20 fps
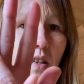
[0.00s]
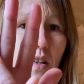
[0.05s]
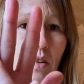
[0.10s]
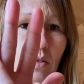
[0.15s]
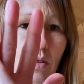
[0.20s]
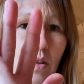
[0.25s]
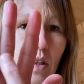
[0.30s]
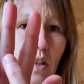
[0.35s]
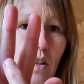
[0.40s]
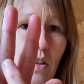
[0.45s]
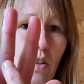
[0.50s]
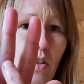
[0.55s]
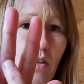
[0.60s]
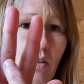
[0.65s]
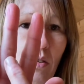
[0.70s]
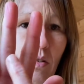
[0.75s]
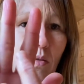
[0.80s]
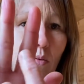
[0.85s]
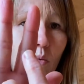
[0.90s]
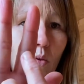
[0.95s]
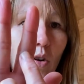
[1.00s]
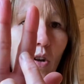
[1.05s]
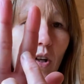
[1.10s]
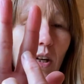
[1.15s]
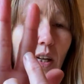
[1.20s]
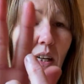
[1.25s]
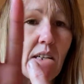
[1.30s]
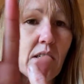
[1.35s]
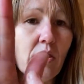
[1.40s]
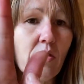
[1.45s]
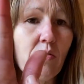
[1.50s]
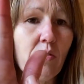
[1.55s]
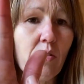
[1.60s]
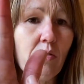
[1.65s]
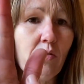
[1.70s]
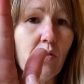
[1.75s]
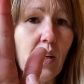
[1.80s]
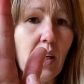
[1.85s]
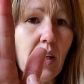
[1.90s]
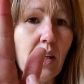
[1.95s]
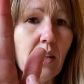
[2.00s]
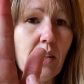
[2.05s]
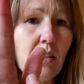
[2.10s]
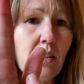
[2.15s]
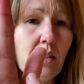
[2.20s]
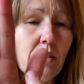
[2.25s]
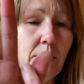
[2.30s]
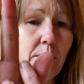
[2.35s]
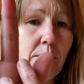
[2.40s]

we're going to work each of the fingers.